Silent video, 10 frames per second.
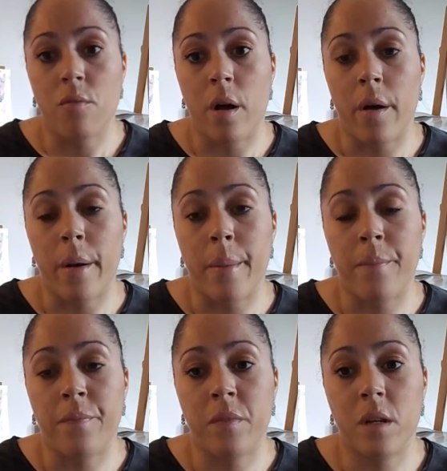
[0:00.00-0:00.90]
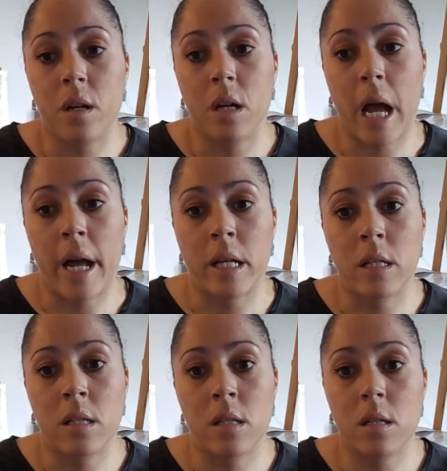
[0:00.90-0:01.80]

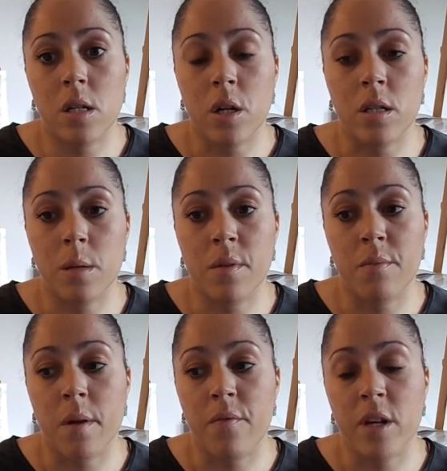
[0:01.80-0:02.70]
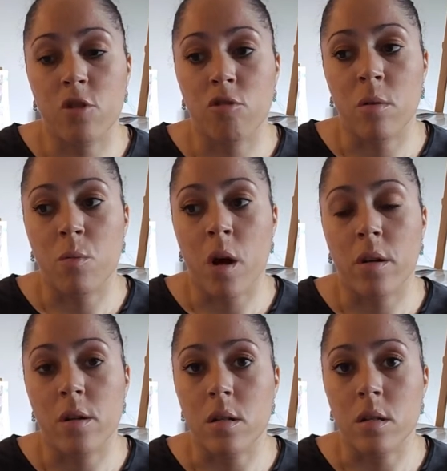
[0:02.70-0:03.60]
And you know, some of my figure drawing work
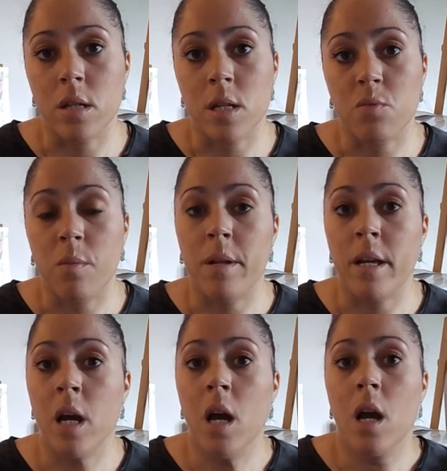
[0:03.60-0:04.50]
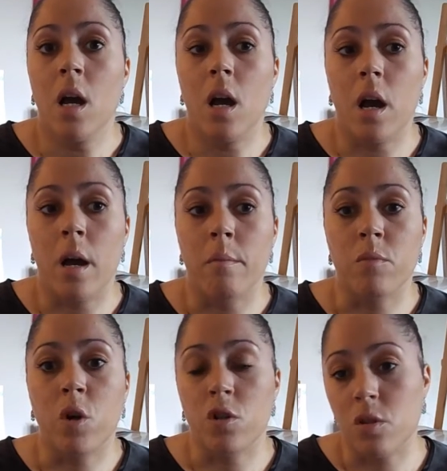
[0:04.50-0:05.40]
you can see is probably
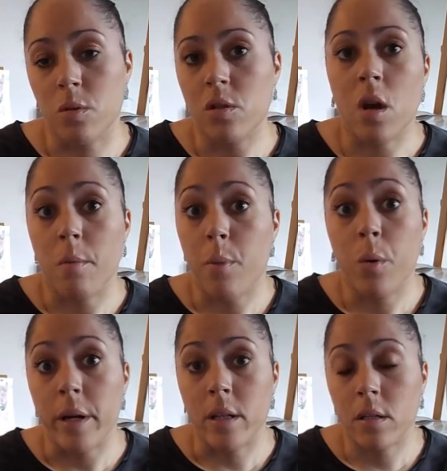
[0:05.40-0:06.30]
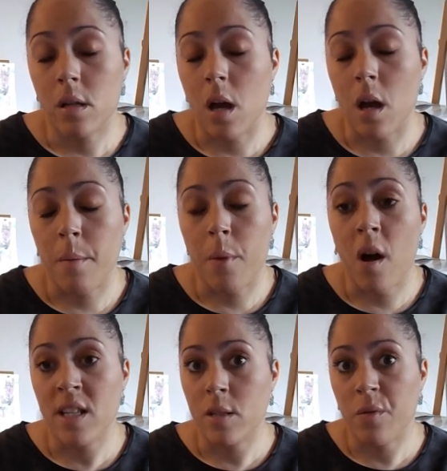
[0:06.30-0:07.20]
got to a certain point, but
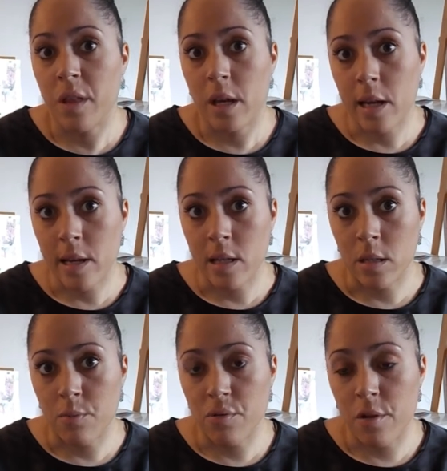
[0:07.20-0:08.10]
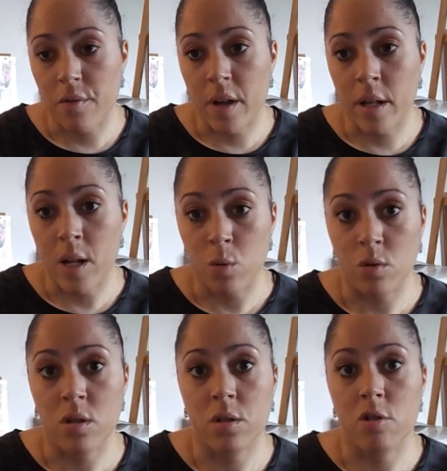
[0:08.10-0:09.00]
I still think it needs improving in
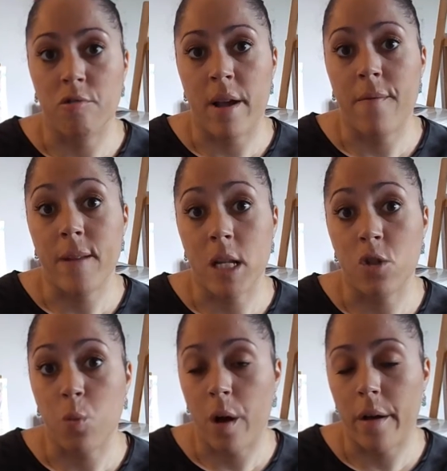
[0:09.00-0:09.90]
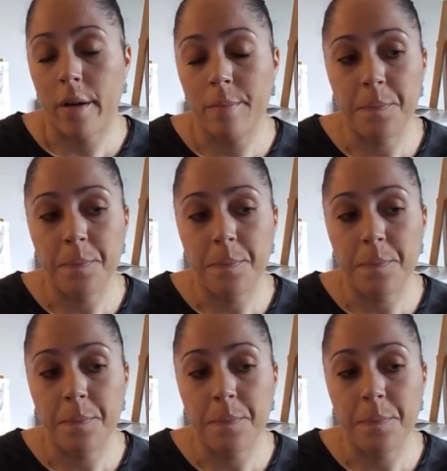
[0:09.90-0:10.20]
order to create finished work.